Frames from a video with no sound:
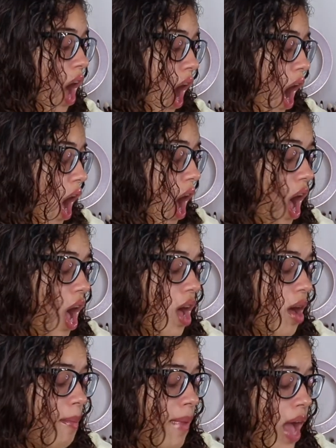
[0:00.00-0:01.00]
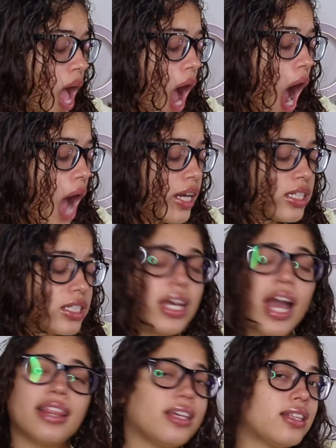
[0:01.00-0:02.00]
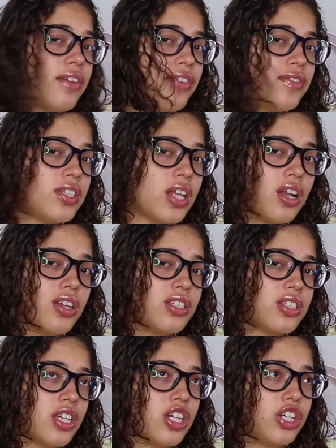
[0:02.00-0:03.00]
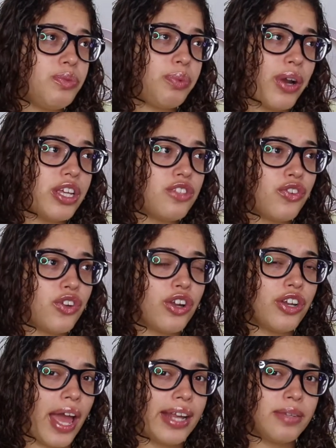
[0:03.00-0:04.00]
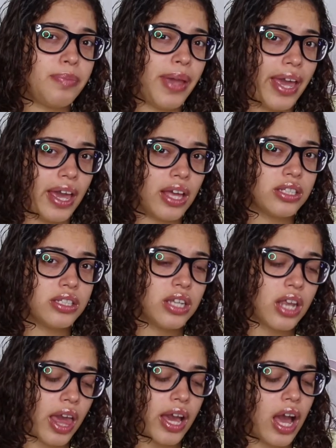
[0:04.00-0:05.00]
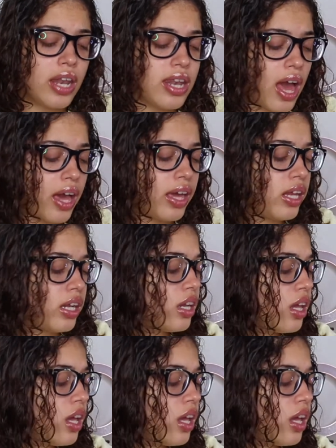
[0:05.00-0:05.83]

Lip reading: Honestly, I think that $15 is a good price for a 9 pan, like a 9